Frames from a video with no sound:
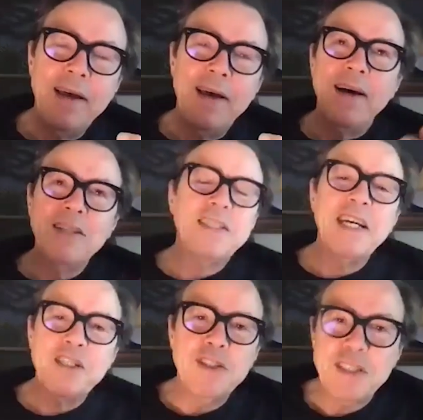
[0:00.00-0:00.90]
I
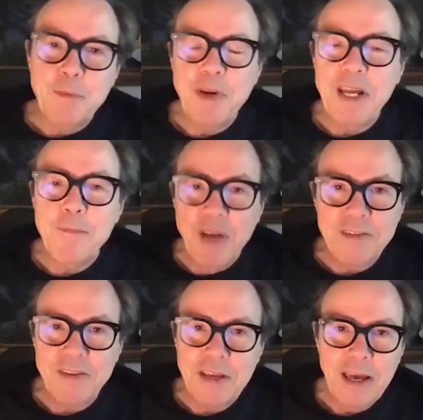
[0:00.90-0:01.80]
sectioned somebody a
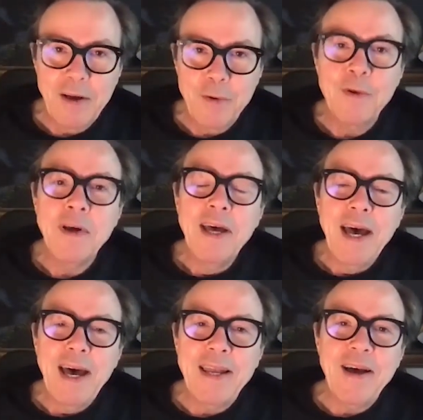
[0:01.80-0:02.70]
month ago,
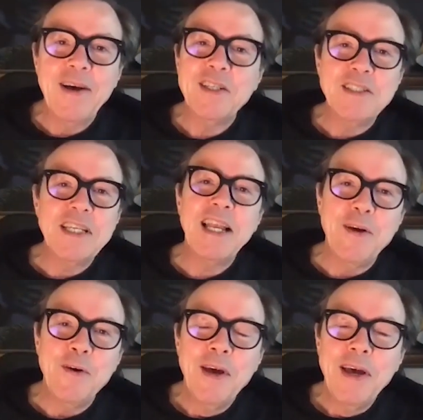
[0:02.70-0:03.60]
and I can tell
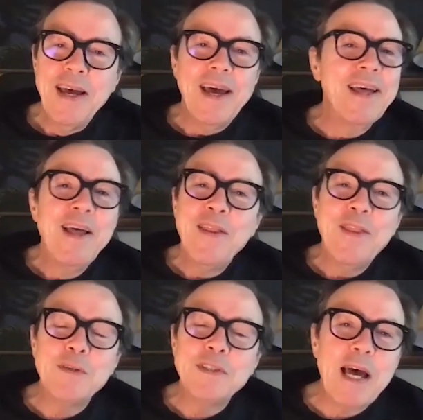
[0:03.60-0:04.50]
you there
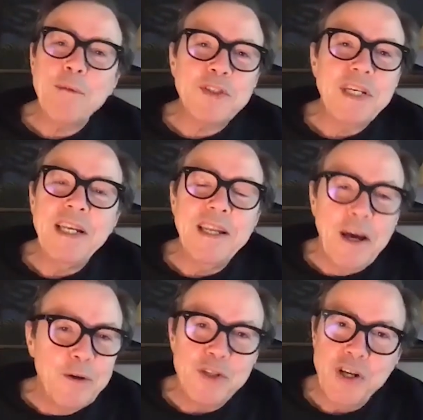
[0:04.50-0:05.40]
is absolutely
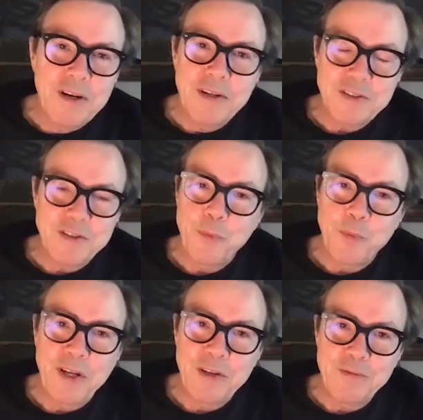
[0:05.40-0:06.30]
no chance that we
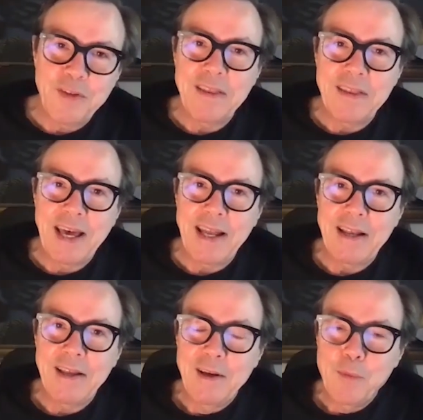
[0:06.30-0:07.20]
could have done that
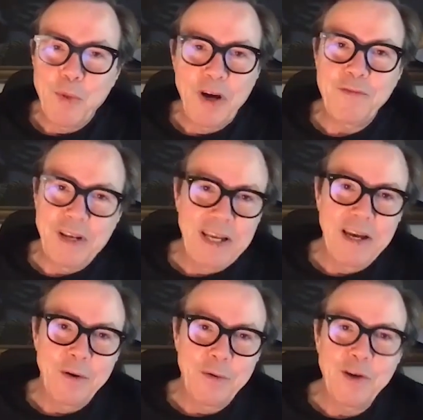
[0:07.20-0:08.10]
by
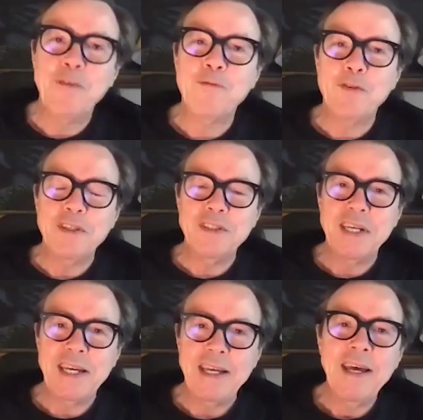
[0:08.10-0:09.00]
video conferencing.